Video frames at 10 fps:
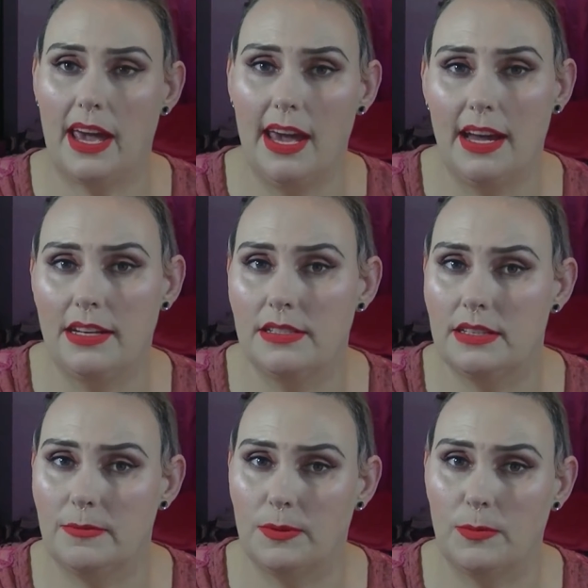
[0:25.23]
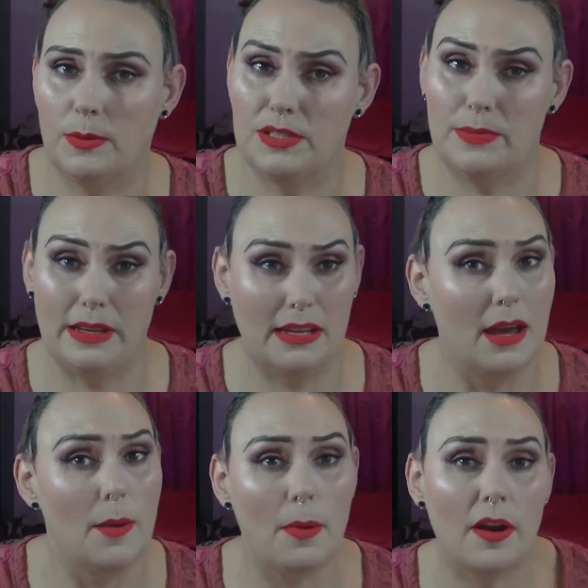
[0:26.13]
hey, does anyone want to be
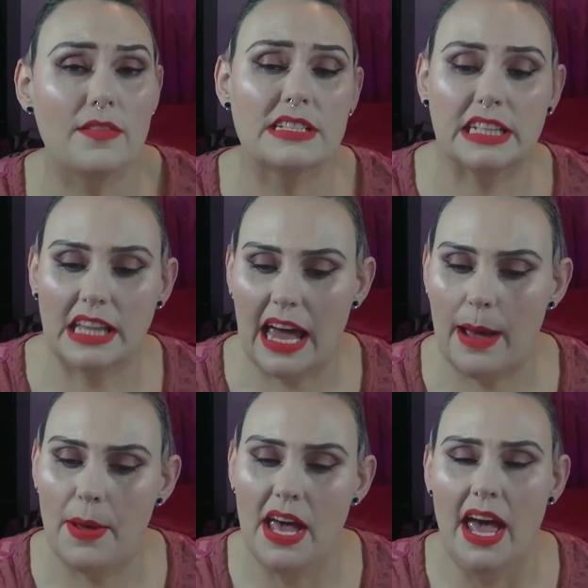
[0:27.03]
part of this collab?